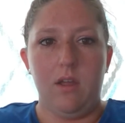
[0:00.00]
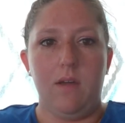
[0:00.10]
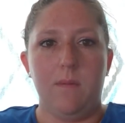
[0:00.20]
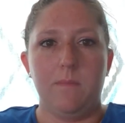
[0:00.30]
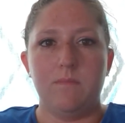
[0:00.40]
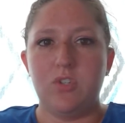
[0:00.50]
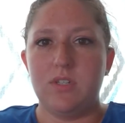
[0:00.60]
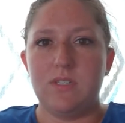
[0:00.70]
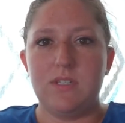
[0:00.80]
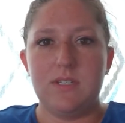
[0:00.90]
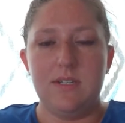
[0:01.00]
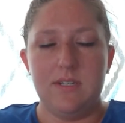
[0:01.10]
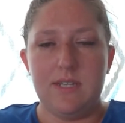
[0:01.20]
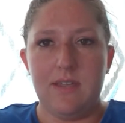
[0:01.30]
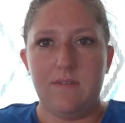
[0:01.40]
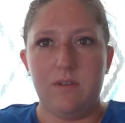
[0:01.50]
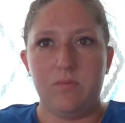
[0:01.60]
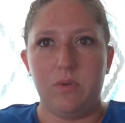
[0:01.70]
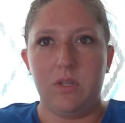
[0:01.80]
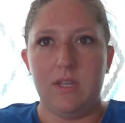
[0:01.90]
Um just David
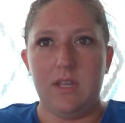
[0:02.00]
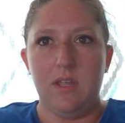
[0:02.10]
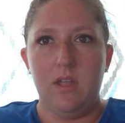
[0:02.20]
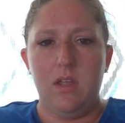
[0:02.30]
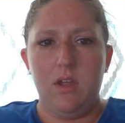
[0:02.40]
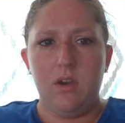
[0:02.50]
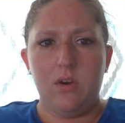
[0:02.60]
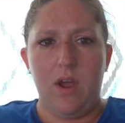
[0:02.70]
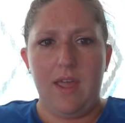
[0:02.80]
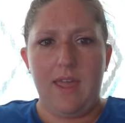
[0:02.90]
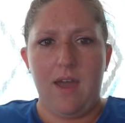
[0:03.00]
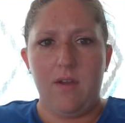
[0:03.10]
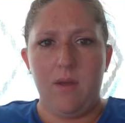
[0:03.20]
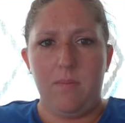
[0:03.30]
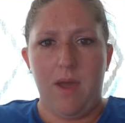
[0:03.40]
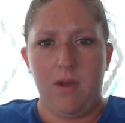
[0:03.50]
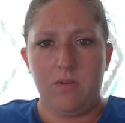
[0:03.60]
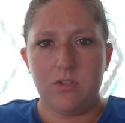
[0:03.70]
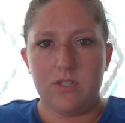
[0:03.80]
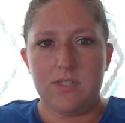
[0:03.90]
really crying out
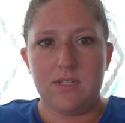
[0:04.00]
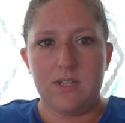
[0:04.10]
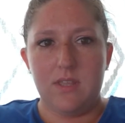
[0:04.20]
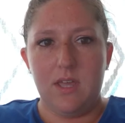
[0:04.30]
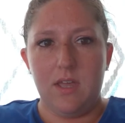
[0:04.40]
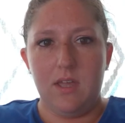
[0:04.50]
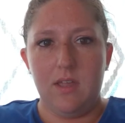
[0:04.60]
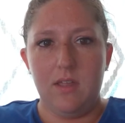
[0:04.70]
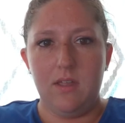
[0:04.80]
about just the